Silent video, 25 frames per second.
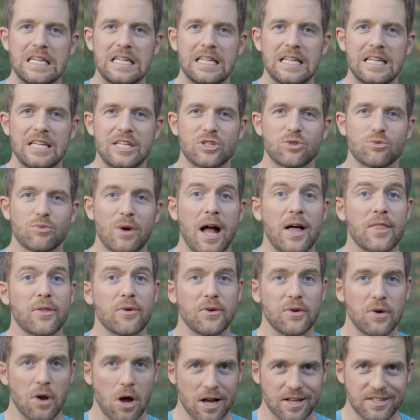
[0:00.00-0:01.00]
it is
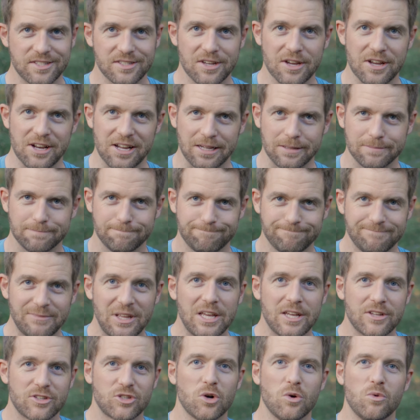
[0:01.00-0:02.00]
rather nauseating.
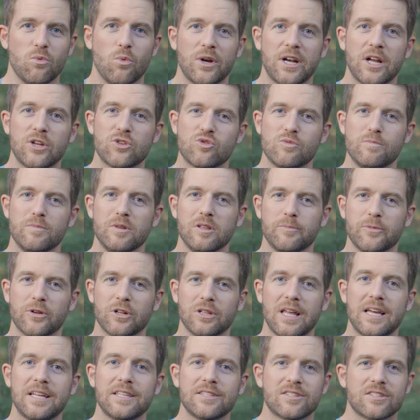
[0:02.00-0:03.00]
So 100mm
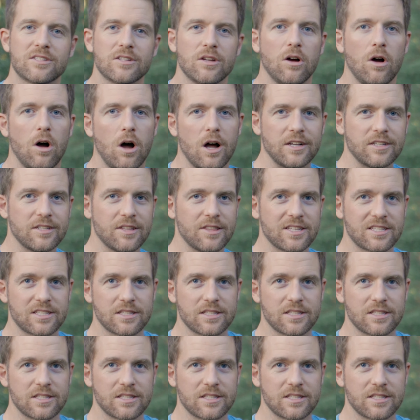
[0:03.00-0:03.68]
lens onto the